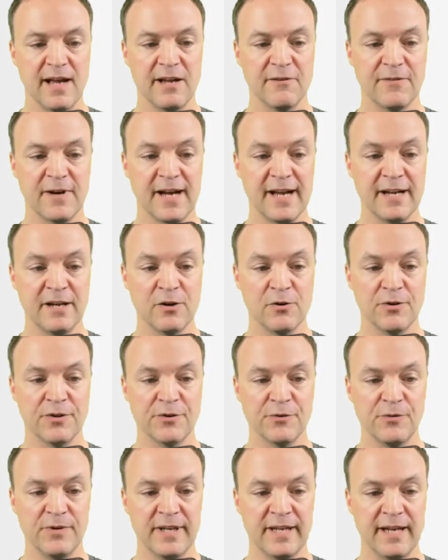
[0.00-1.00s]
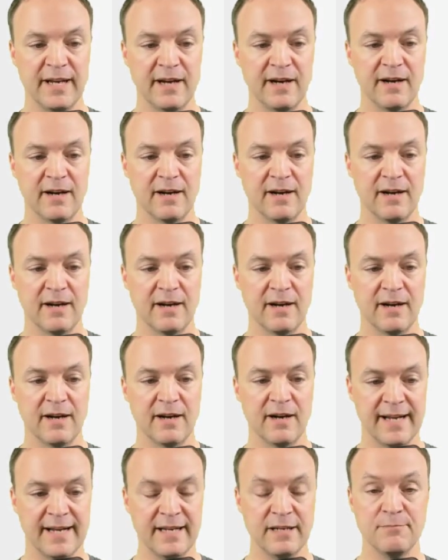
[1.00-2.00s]
If I go through here,
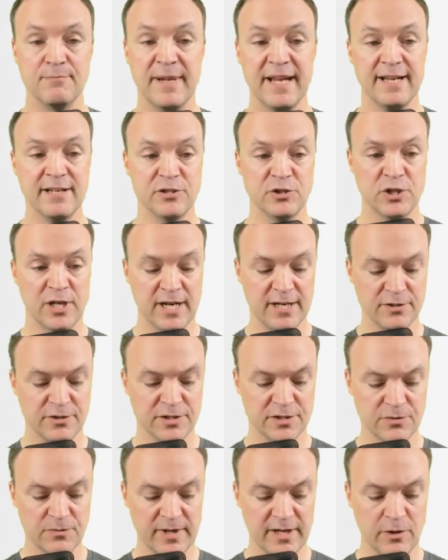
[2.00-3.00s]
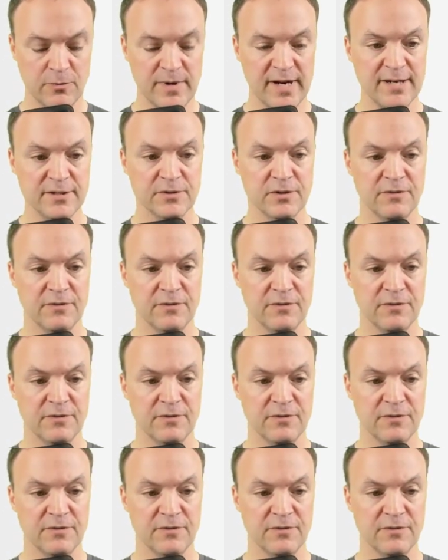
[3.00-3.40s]
I can make changes right away.